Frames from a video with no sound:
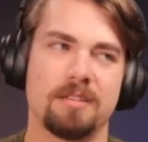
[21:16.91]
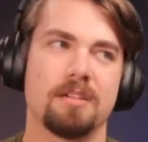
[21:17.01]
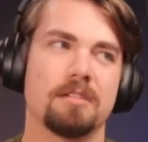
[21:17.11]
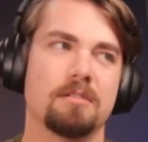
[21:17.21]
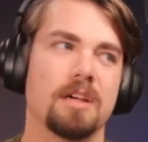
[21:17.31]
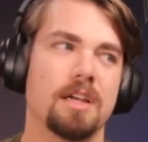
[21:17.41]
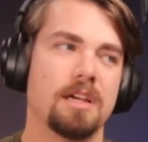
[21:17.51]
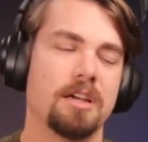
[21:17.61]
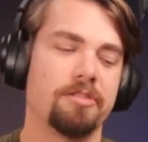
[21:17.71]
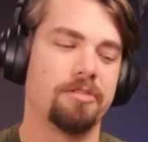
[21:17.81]
So
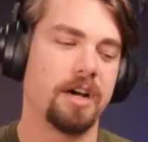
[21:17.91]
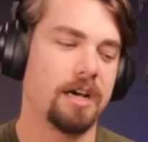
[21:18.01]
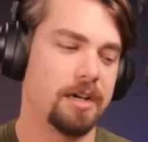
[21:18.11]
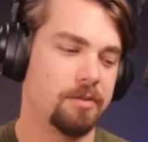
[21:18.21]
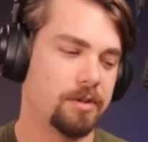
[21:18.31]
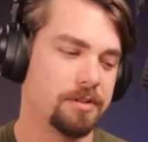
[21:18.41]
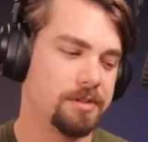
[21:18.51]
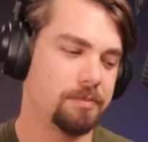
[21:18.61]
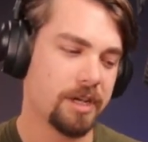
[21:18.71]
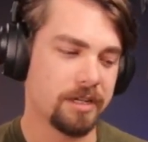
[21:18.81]
if I
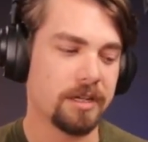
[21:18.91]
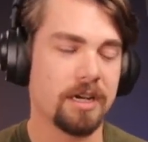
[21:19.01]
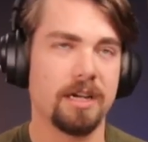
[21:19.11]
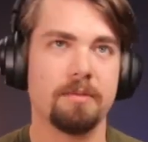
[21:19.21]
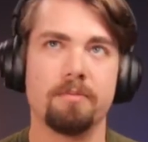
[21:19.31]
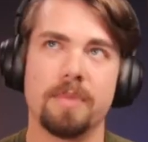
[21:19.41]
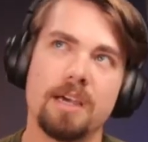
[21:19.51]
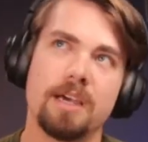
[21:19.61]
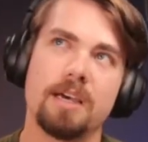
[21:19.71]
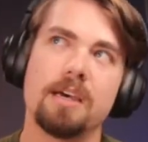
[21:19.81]
want to make a game
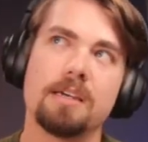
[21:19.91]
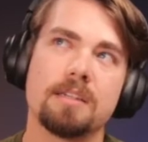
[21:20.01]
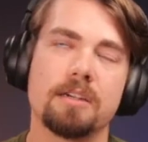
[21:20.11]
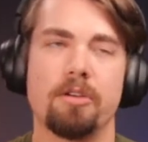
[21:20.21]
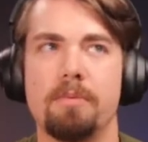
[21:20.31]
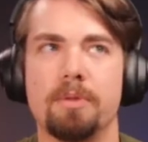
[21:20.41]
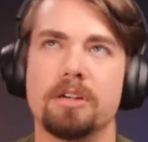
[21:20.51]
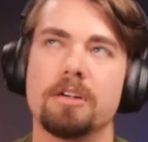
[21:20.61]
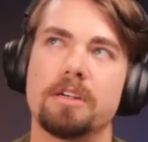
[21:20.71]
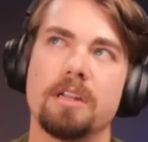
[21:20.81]
that has a
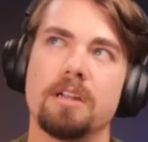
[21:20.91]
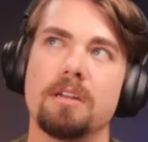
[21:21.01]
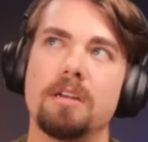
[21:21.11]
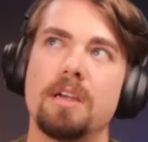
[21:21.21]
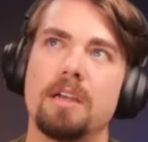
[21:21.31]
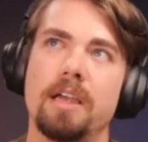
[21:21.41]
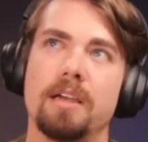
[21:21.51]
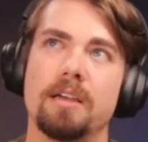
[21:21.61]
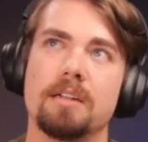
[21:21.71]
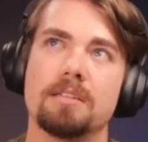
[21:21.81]
grappling hook in it
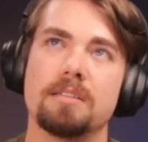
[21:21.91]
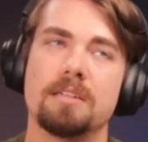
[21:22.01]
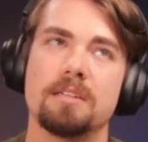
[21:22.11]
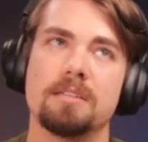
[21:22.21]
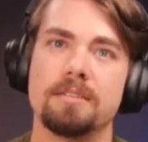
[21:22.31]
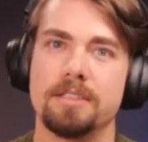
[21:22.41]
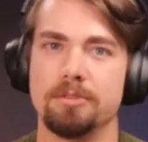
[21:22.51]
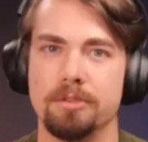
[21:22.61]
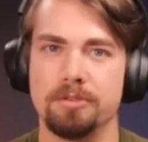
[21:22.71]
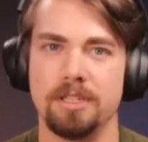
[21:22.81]
and is
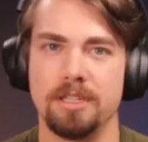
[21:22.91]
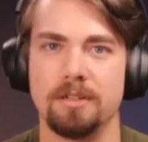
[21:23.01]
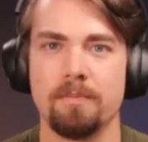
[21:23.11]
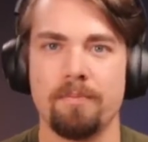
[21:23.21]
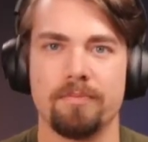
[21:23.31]
0G,